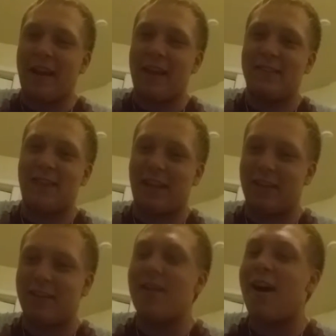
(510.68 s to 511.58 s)
is like
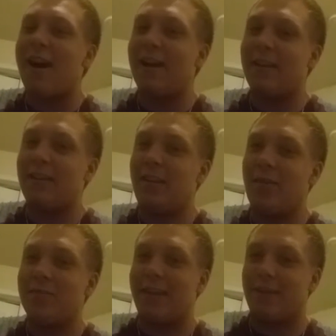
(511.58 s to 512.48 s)
not
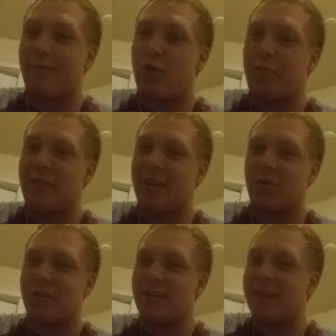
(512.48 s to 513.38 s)
using his full potential
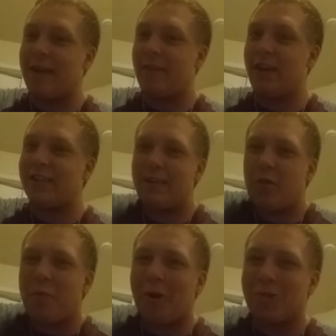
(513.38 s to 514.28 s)
because he's not even he doesn't even
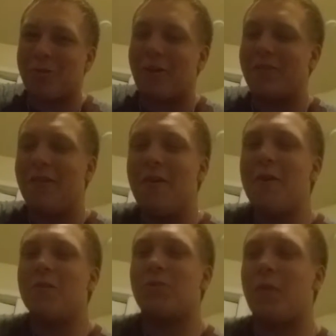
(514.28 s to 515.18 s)
know martial arts.
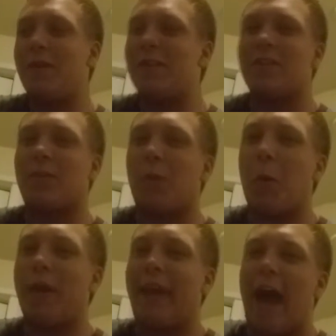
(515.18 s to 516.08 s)
So he's just
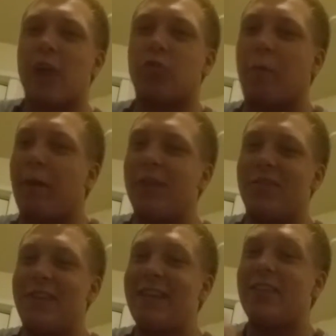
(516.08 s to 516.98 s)
throwing casual
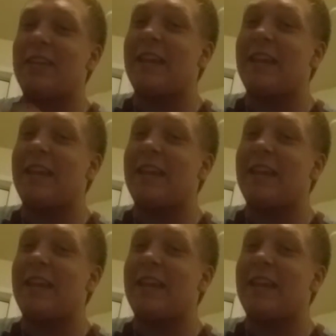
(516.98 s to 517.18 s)
punches. He's just